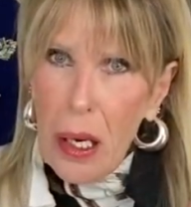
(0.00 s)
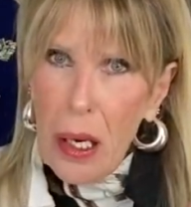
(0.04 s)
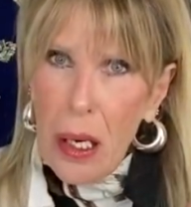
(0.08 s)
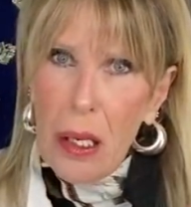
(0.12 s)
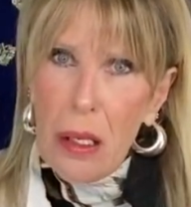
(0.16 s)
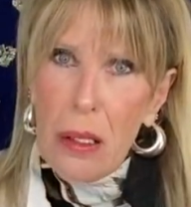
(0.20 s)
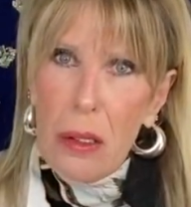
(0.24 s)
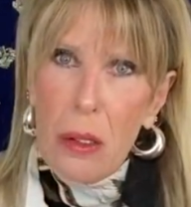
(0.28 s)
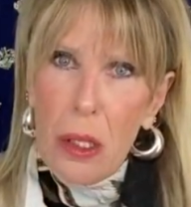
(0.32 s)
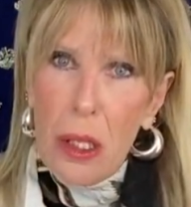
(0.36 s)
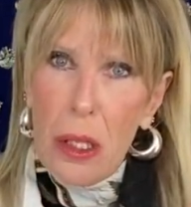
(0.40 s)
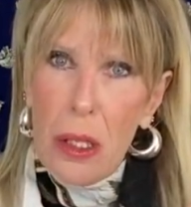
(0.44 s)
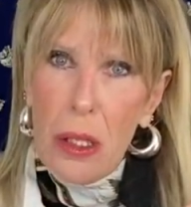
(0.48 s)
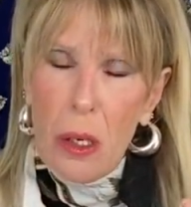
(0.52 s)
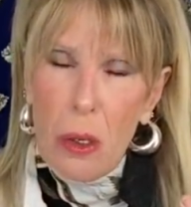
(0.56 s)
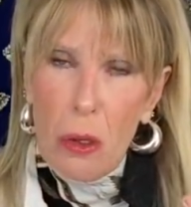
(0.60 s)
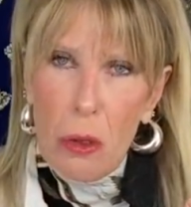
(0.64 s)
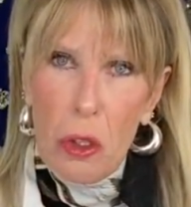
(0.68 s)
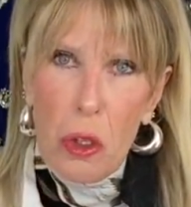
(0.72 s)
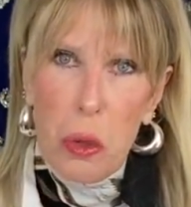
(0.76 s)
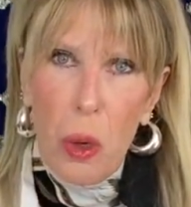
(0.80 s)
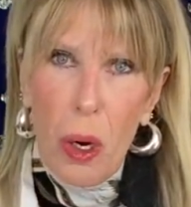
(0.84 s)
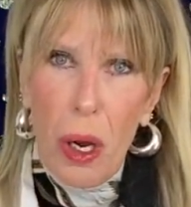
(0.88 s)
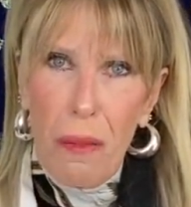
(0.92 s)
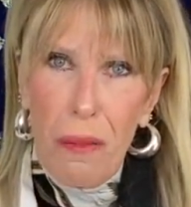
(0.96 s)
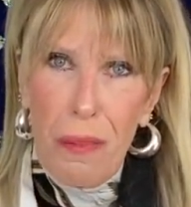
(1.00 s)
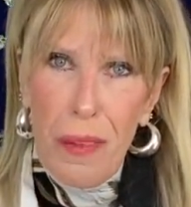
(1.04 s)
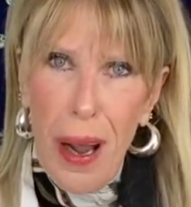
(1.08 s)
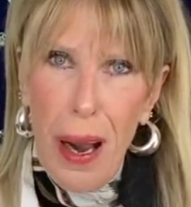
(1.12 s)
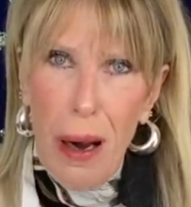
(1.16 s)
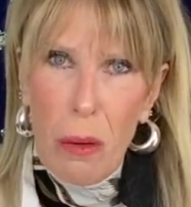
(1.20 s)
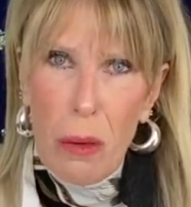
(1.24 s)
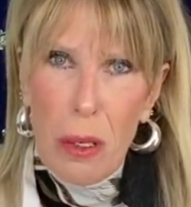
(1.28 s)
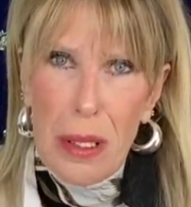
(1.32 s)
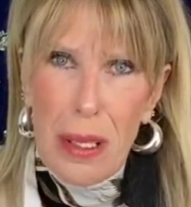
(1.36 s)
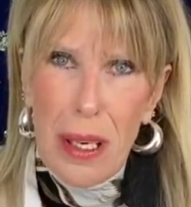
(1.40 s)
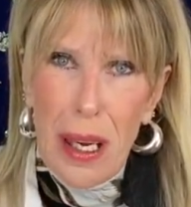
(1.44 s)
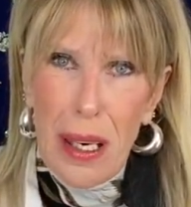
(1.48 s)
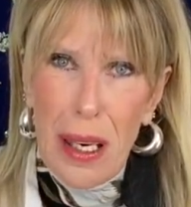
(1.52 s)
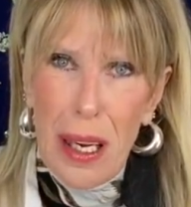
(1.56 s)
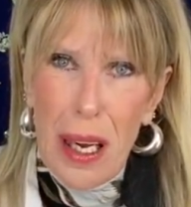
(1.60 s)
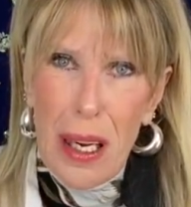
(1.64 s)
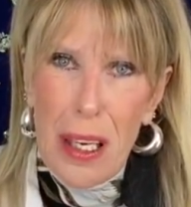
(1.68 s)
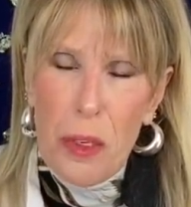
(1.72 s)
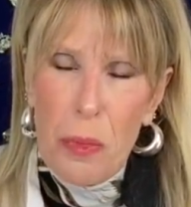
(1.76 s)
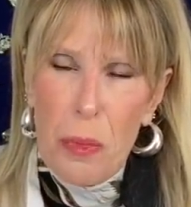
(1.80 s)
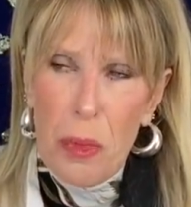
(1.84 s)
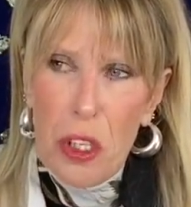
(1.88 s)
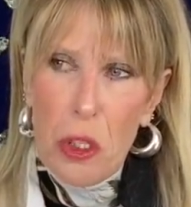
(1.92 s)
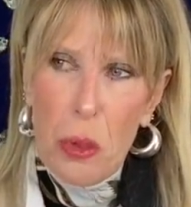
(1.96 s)
in, you know, 12 hours, I
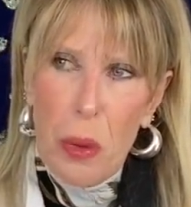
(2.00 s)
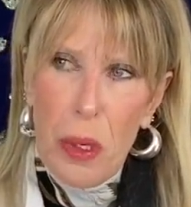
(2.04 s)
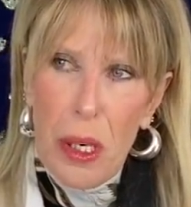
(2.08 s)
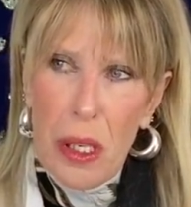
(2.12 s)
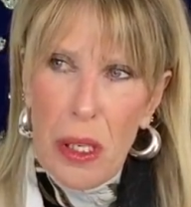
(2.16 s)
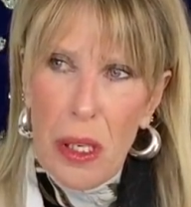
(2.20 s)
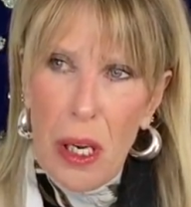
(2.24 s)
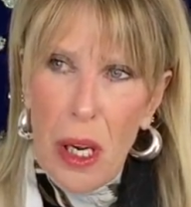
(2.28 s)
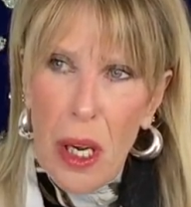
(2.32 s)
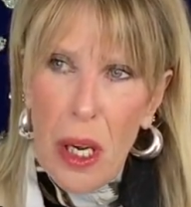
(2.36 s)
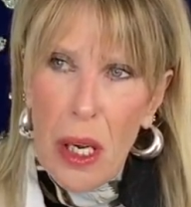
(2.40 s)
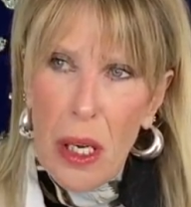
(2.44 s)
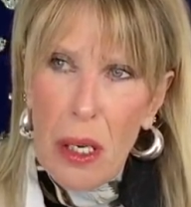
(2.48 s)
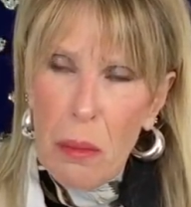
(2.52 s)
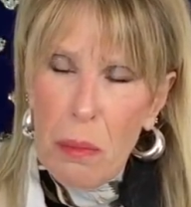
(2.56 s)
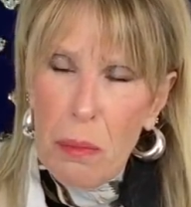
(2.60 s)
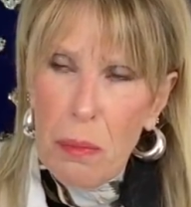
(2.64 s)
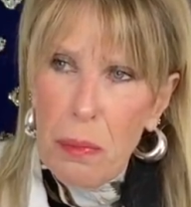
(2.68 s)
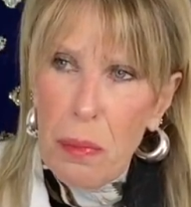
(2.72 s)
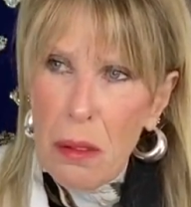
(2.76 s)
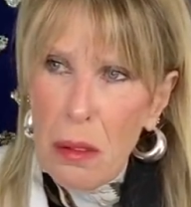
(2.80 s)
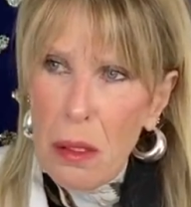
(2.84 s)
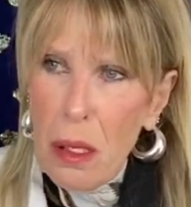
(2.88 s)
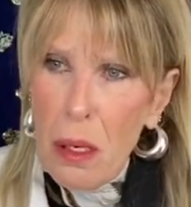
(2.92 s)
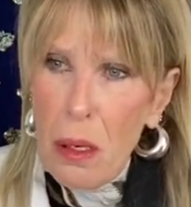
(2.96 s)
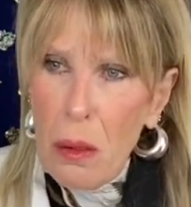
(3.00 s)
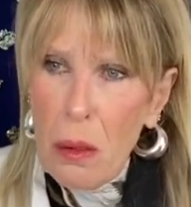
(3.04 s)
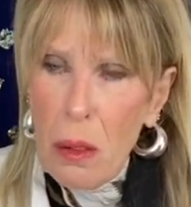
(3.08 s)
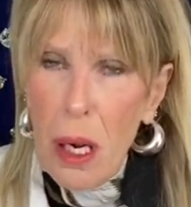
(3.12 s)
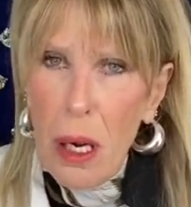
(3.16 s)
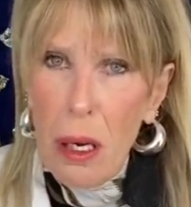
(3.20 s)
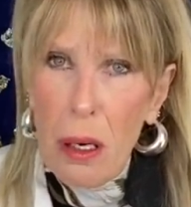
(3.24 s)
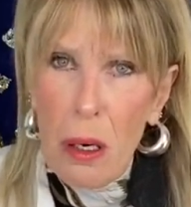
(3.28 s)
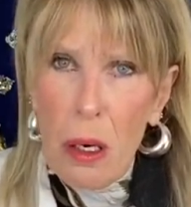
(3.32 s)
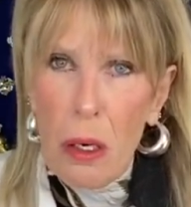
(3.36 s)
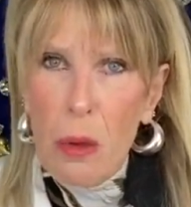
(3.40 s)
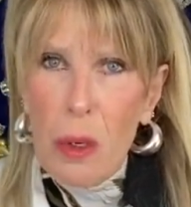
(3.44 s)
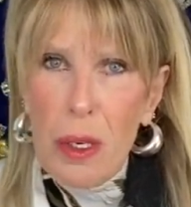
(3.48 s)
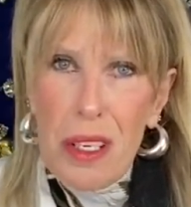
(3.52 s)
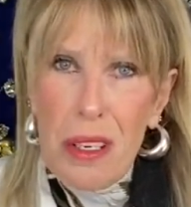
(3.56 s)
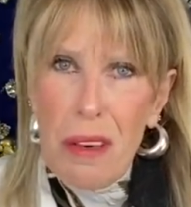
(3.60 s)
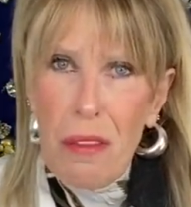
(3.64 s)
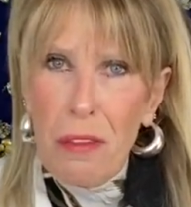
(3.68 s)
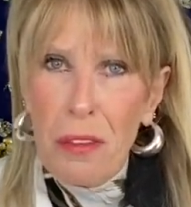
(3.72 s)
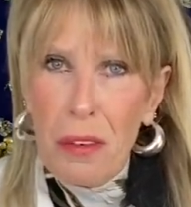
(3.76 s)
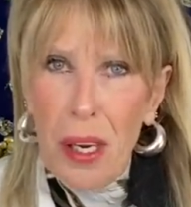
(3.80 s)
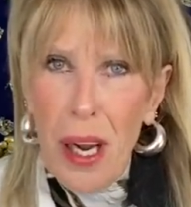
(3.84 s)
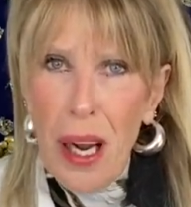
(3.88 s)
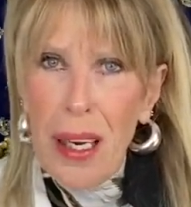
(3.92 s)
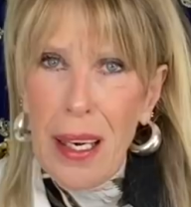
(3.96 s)
guess, between, I don't know, how long was the
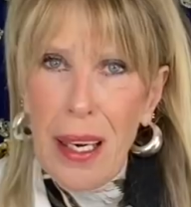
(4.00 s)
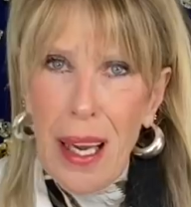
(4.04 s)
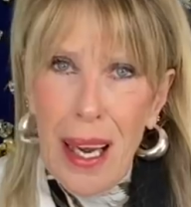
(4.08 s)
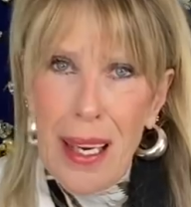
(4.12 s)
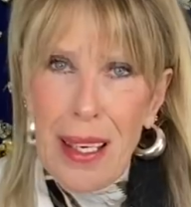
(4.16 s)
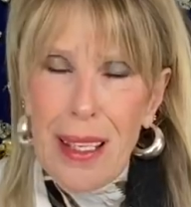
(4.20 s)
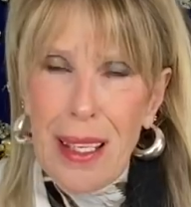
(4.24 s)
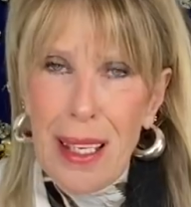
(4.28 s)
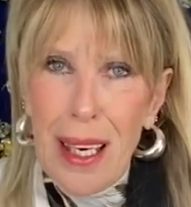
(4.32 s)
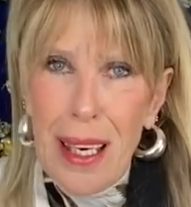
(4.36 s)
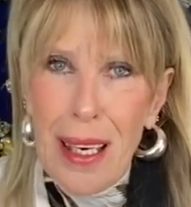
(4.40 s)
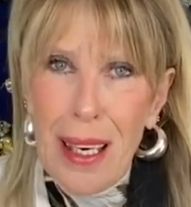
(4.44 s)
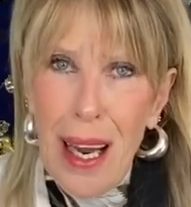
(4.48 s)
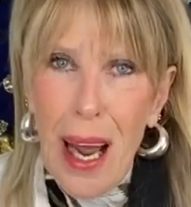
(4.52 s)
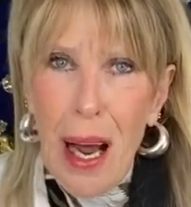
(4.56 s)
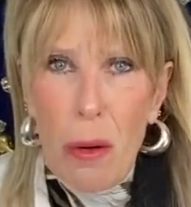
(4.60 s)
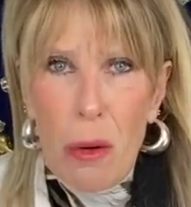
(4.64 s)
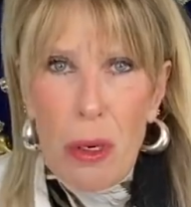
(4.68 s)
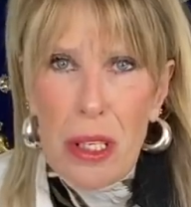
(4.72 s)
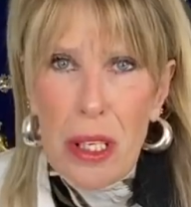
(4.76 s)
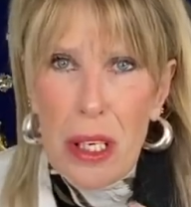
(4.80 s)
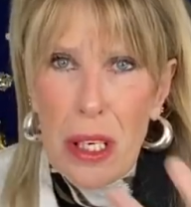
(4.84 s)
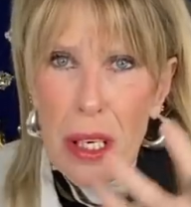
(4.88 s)
flight? 8-10 hours?